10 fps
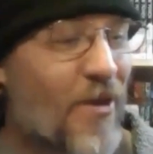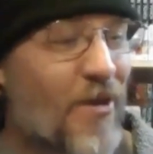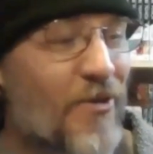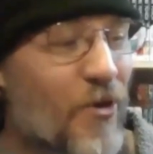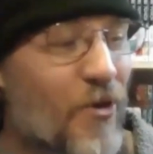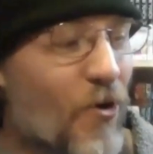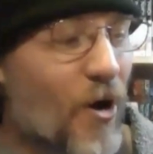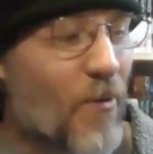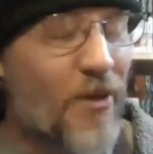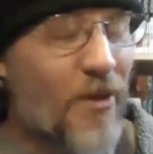So
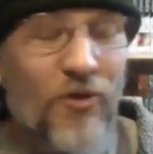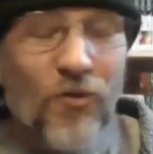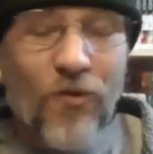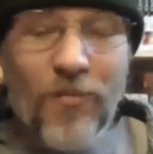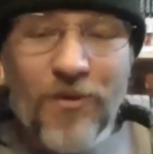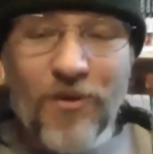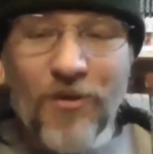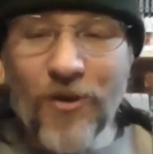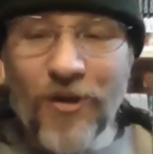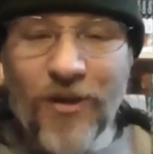I mean, the story was
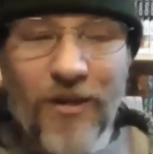good.